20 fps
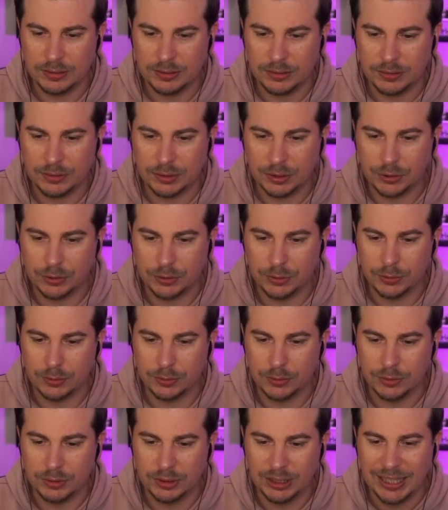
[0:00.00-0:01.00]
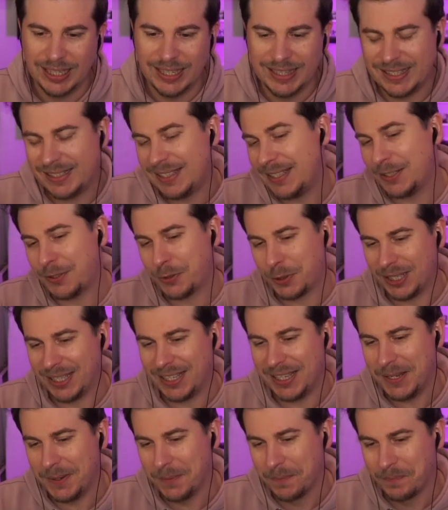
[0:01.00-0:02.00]
to... This is
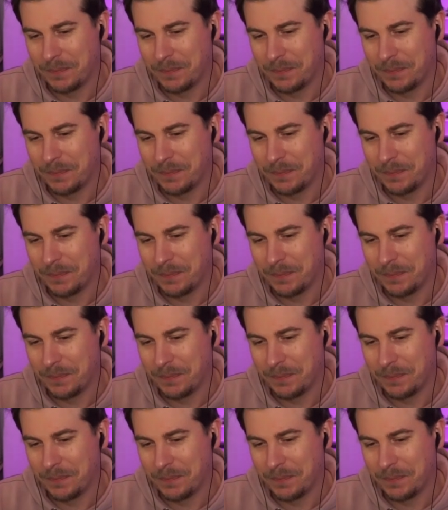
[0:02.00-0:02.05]
tricky.